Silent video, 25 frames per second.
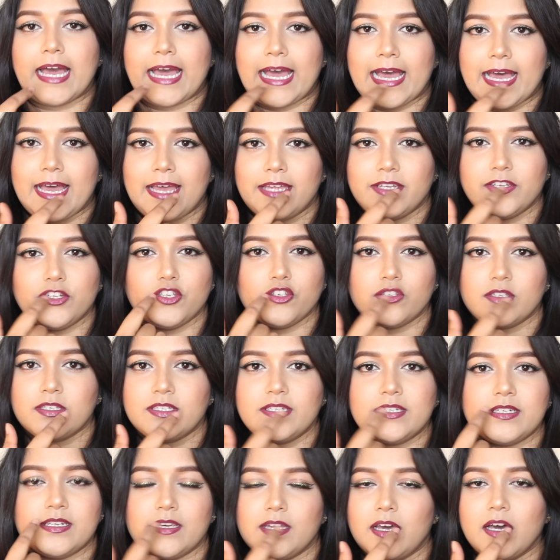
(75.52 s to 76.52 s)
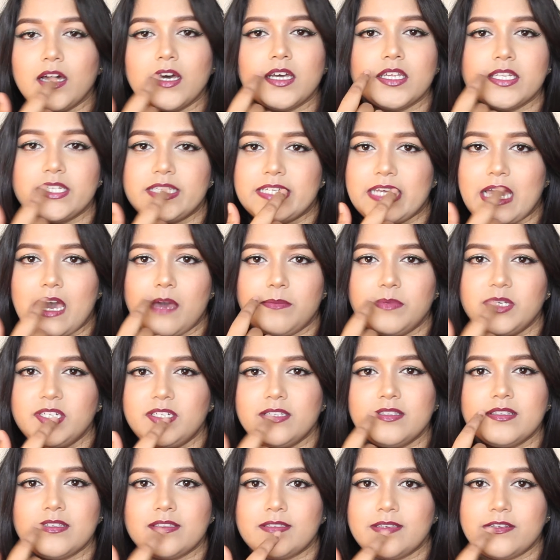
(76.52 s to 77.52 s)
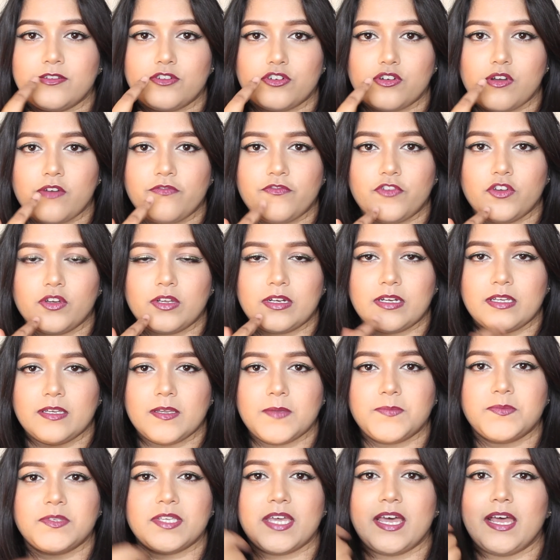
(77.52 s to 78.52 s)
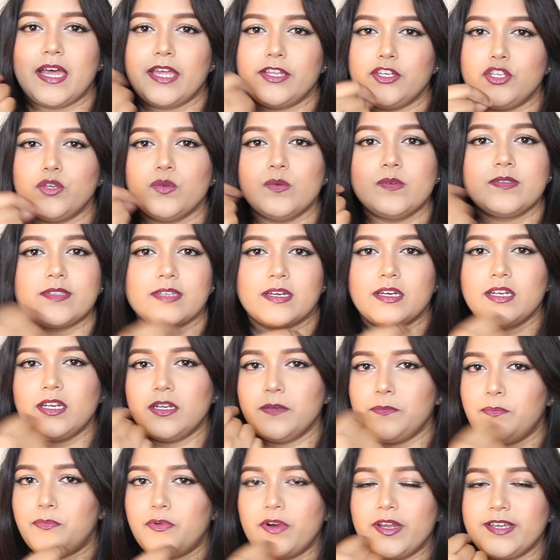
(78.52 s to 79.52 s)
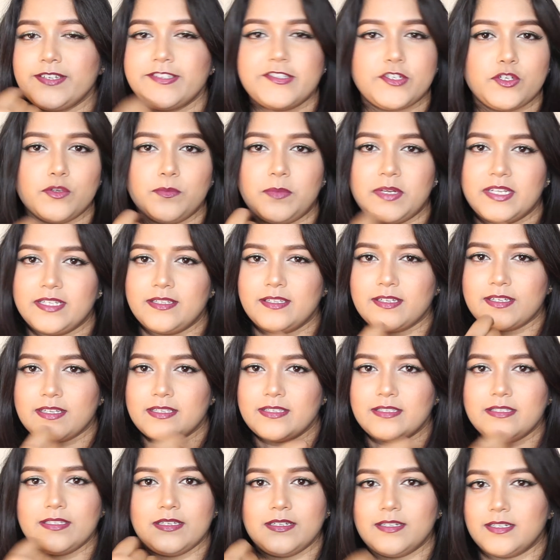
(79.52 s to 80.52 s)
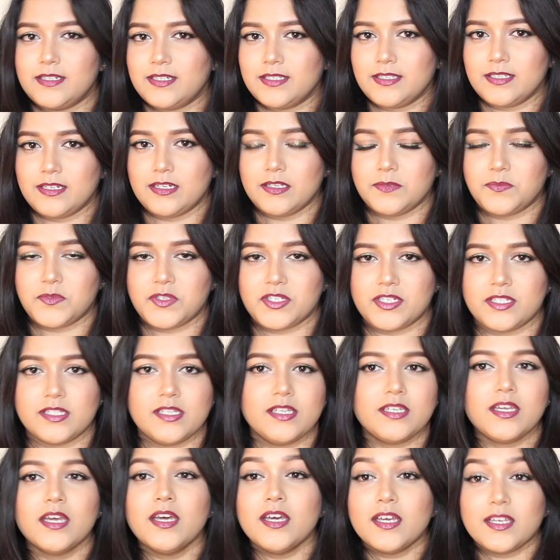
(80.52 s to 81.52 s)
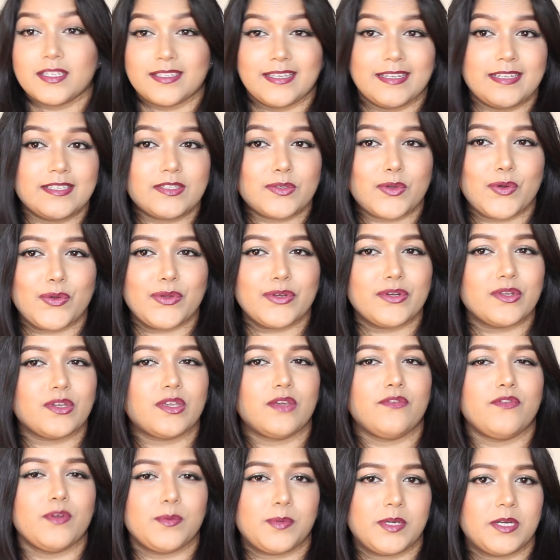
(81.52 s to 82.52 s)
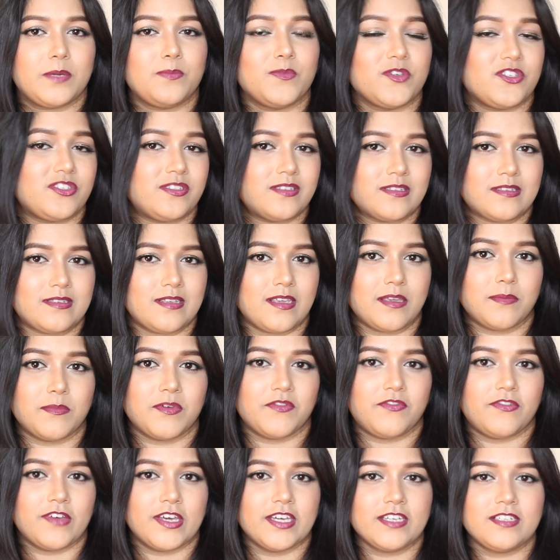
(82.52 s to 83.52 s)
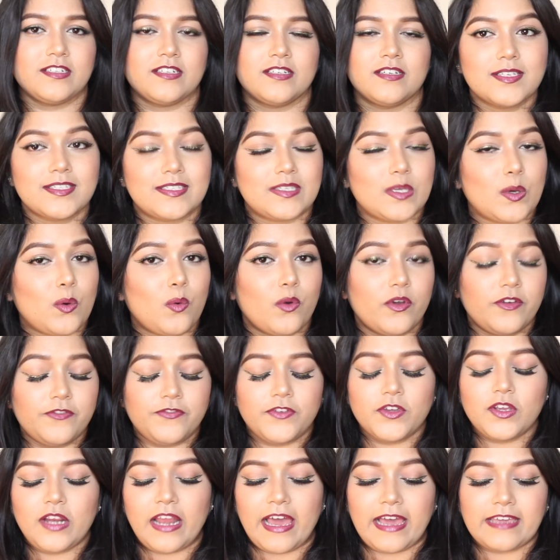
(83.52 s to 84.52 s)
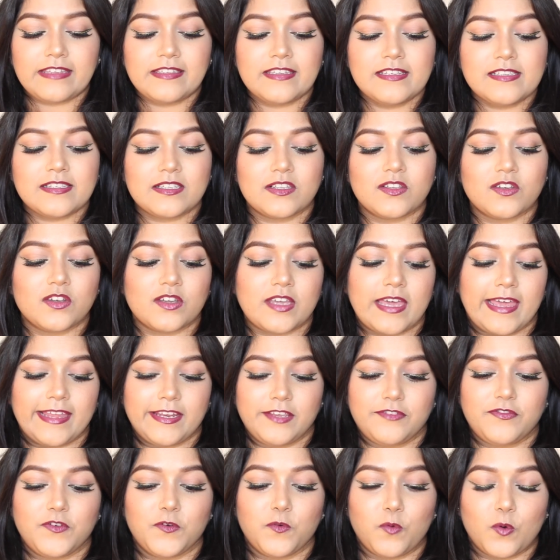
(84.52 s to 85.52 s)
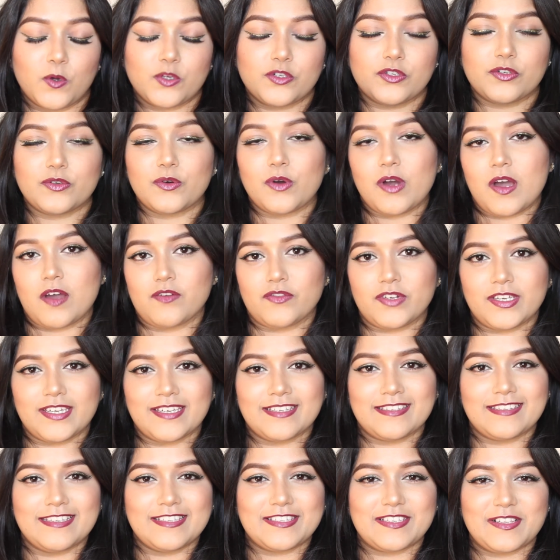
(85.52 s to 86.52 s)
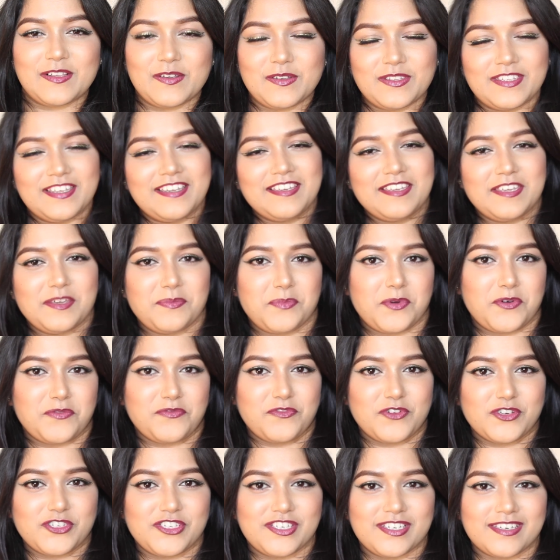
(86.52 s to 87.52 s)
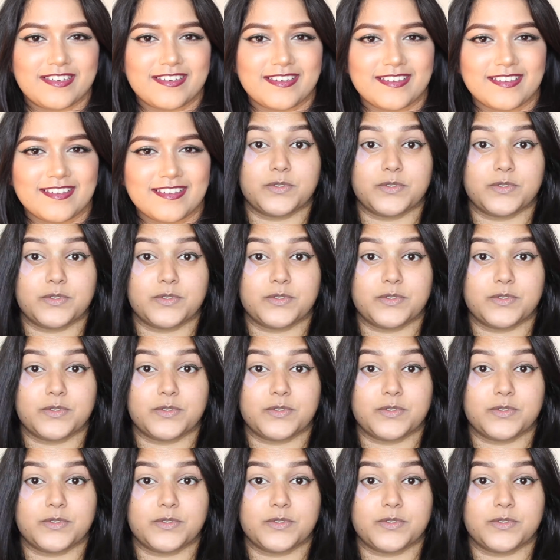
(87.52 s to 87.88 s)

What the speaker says: and you can dab it in the center of your lips and use a lip brush to blend the concealer and the lipstick. That is going to give you pretty much the same effect. So if you like this look and if you want to know how to get this look, then keep on watching.